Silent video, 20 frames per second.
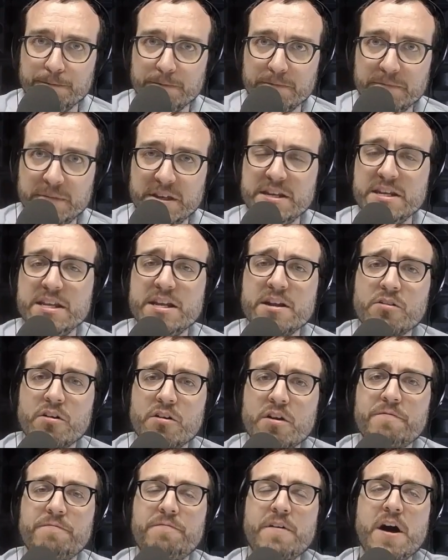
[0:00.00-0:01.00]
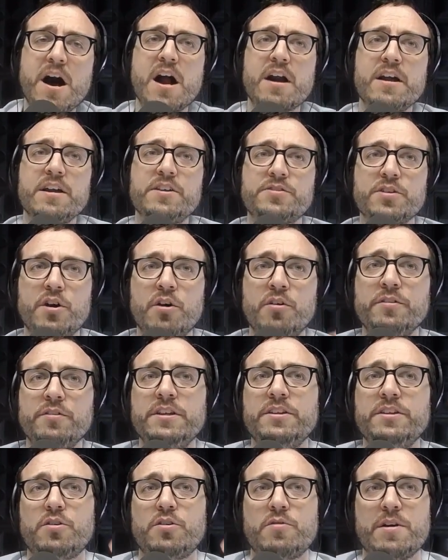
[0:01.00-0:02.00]
The near or far is only
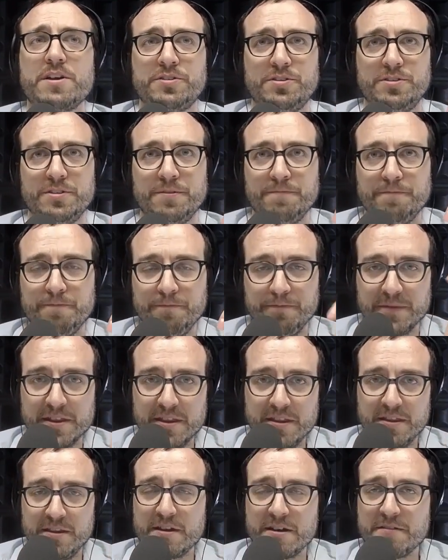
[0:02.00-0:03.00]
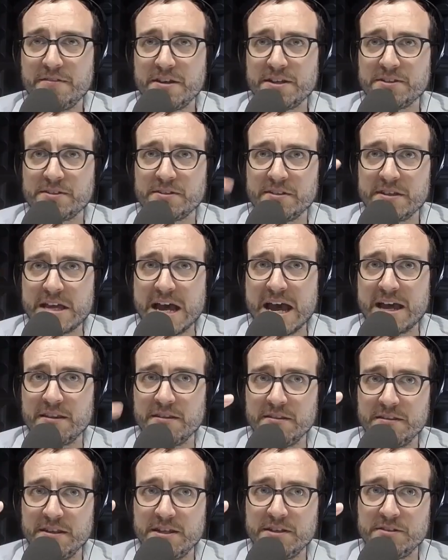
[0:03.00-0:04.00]
in the question. You have this, that,
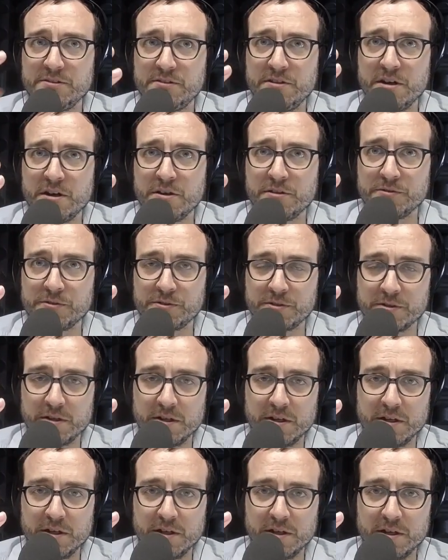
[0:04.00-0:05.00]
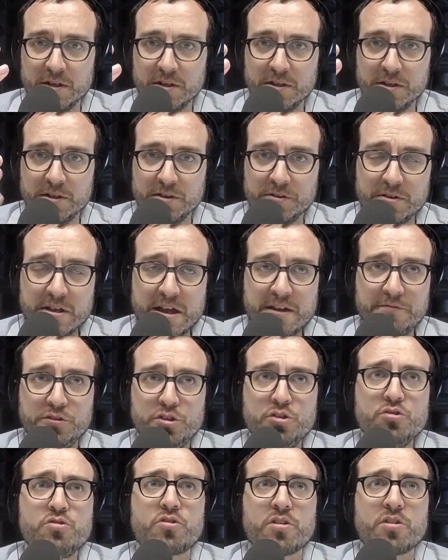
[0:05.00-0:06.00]
these, those. So you have
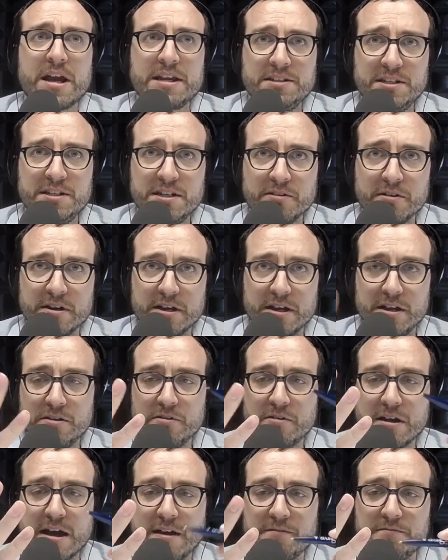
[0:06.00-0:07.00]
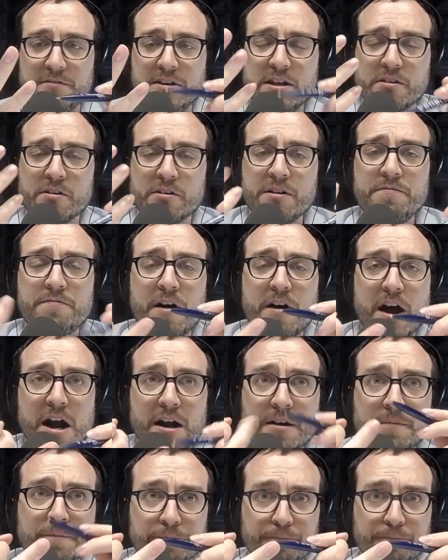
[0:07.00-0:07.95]
two criteria. You have near and far,